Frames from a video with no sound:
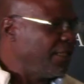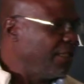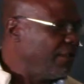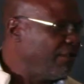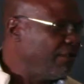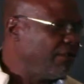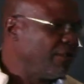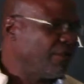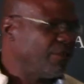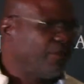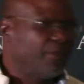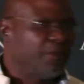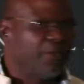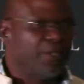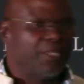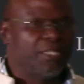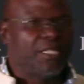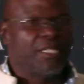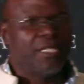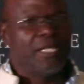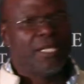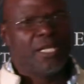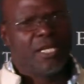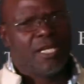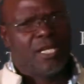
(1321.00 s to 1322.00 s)
everybody.
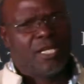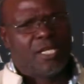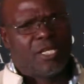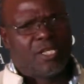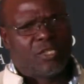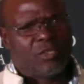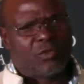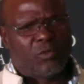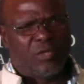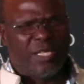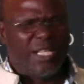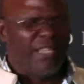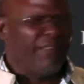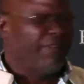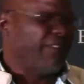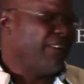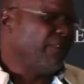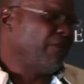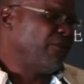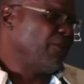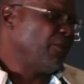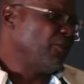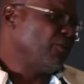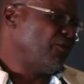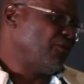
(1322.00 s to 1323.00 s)
So we never
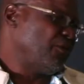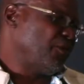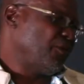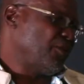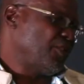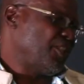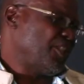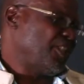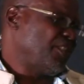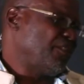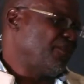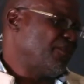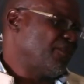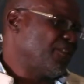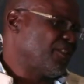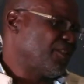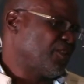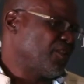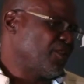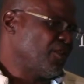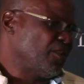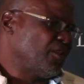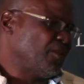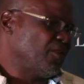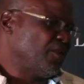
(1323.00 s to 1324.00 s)
vote for chiefs,
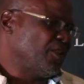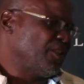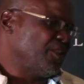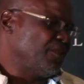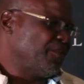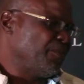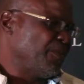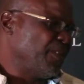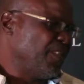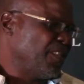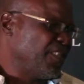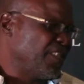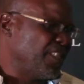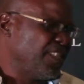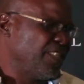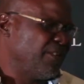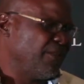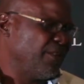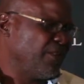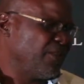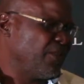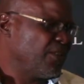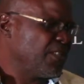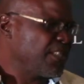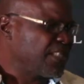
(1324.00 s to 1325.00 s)
so yeah. Which means they
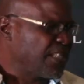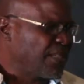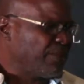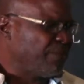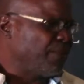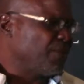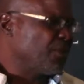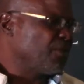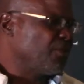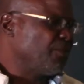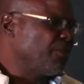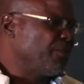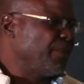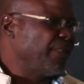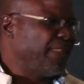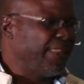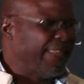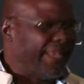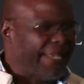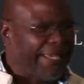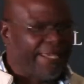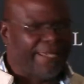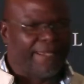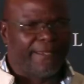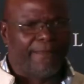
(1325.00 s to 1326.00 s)
were not supposed to be
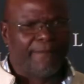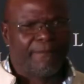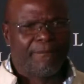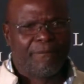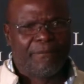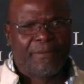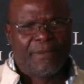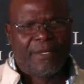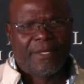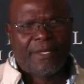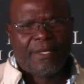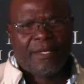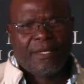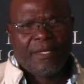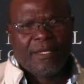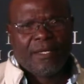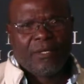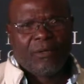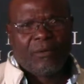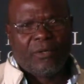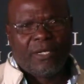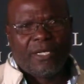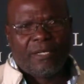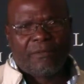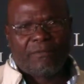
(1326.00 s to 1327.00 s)
there. Yeah.
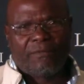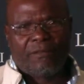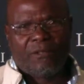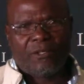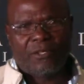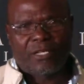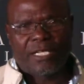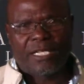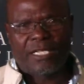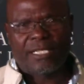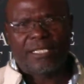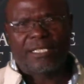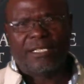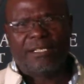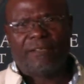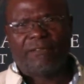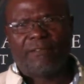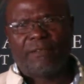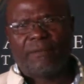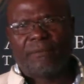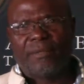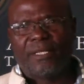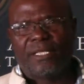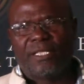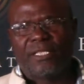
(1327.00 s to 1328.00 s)
We have local
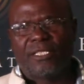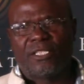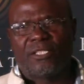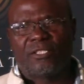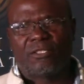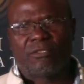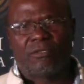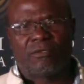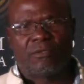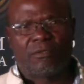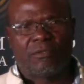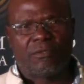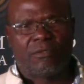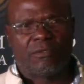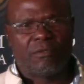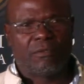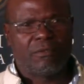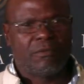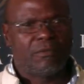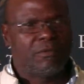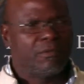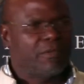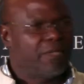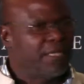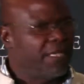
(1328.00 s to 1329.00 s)
government to
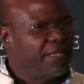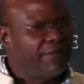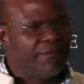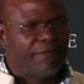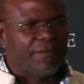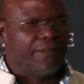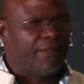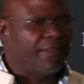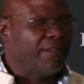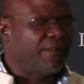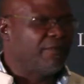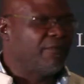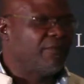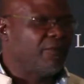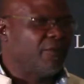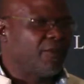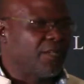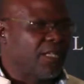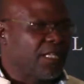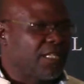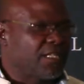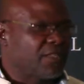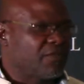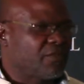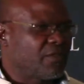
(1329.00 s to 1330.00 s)
do everything for
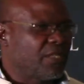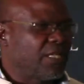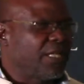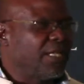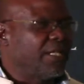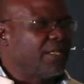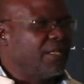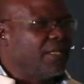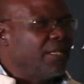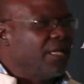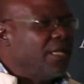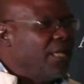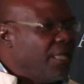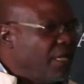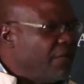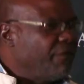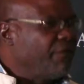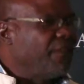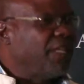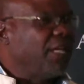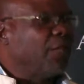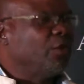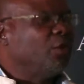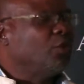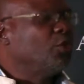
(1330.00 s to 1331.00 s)
us, and if
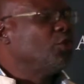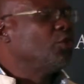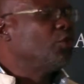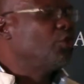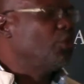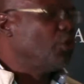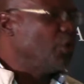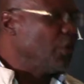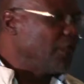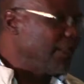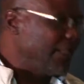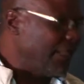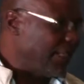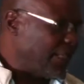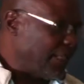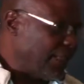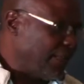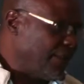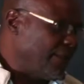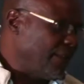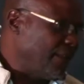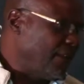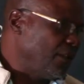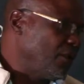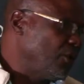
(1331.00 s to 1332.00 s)
they are not doing the
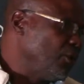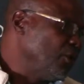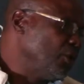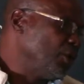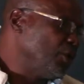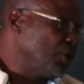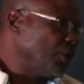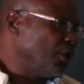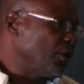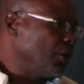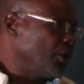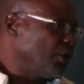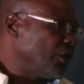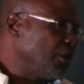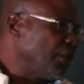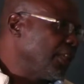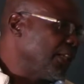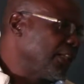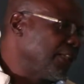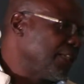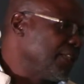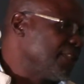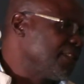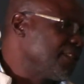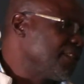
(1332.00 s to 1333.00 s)
right thing, we toy
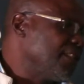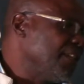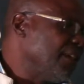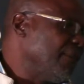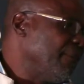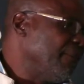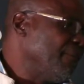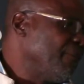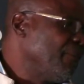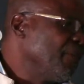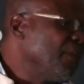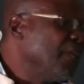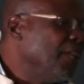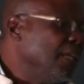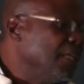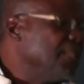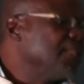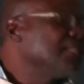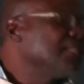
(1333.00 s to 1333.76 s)
against them. In